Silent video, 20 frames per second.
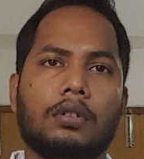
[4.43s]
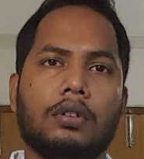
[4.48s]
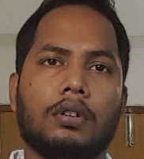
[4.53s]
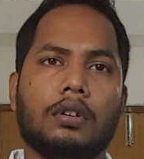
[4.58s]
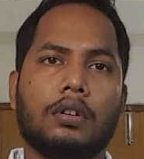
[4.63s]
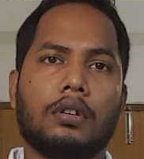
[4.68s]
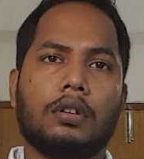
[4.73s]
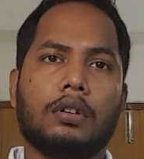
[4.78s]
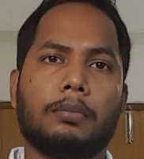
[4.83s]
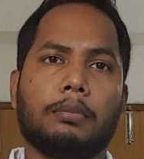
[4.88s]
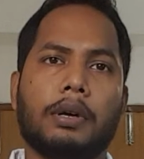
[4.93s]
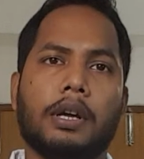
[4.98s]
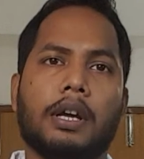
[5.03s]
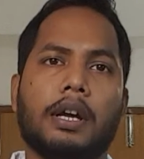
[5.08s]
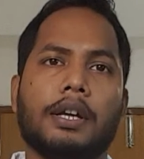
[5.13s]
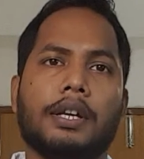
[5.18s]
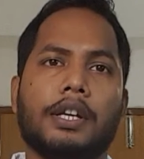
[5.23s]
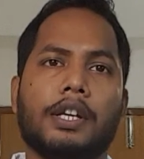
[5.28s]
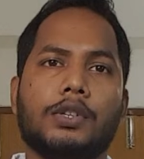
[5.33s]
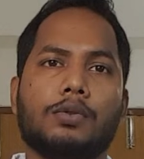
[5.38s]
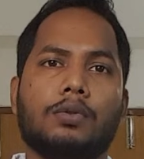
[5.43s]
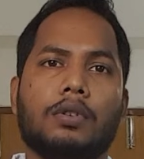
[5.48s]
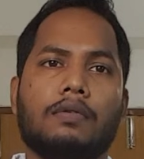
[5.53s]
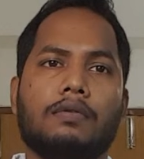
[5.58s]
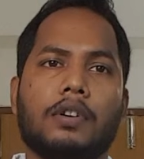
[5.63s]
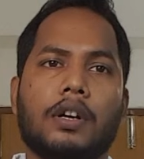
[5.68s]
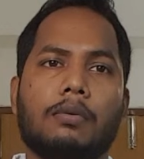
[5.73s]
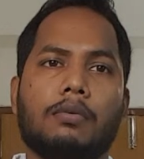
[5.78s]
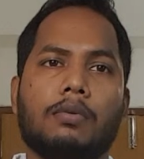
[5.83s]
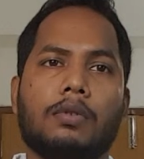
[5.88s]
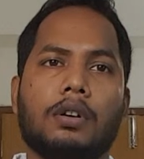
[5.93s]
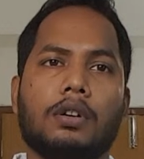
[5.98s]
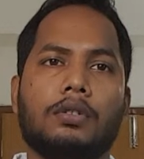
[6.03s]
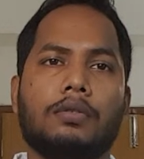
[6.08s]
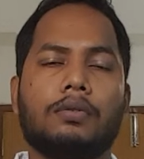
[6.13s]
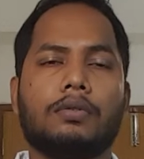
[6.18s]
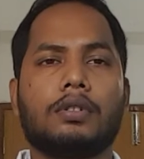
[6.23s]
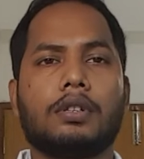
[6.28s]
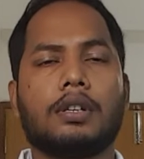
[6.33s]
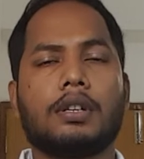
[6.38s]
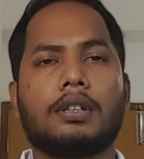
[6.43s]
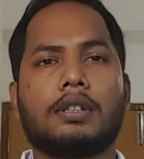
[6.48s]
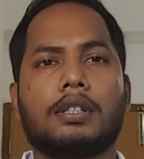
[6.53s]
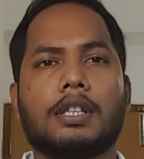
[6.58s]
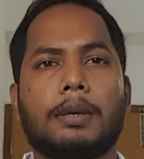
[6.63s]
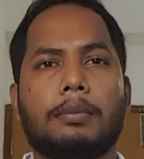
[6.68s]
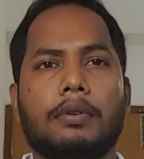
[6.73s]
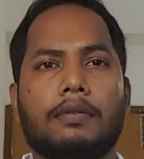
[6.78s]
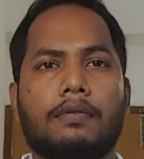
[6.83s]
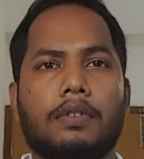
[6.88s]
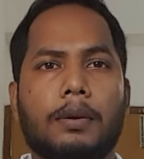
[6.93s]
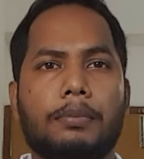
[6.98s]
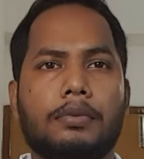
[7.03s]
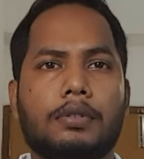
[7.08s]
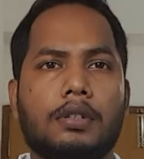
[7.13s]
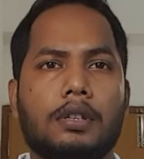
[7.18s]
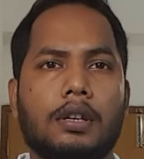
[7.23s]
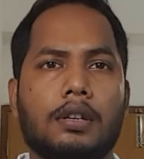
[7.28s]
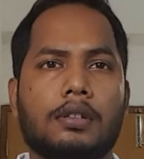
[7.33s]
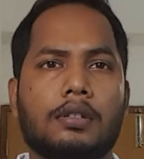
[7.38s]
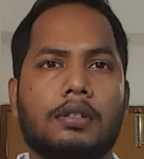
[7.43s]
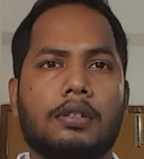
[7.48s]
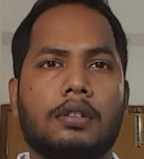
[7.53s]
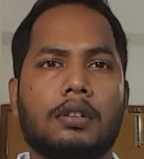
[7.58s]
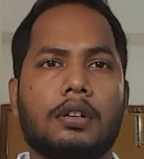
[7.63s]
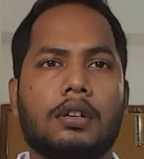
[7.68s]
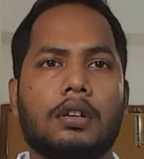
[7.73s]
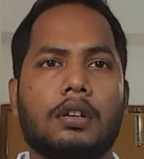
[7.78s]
and my ID is 151265756.